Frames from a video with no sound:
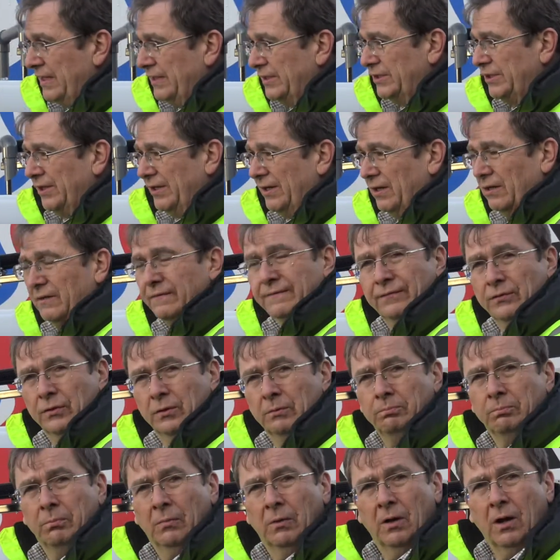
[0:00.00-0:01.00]
engineered
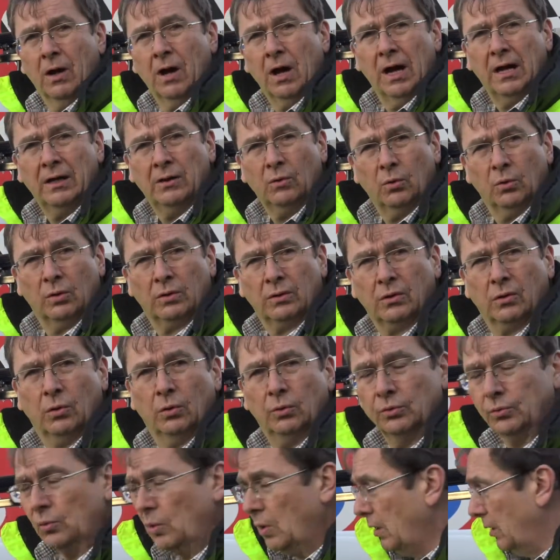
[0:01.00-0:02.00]
for hot or
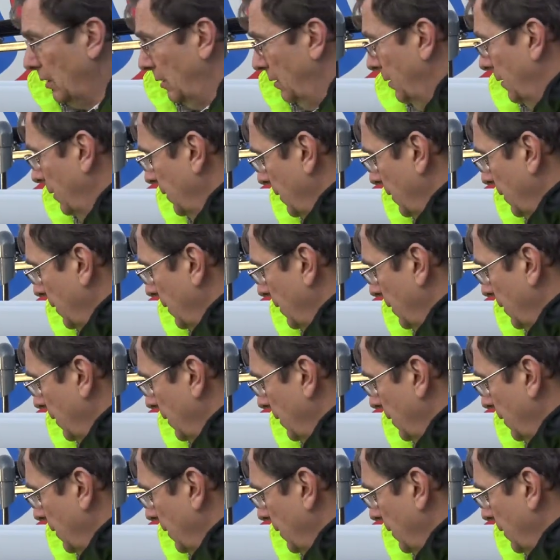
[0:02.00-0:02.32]
cold water.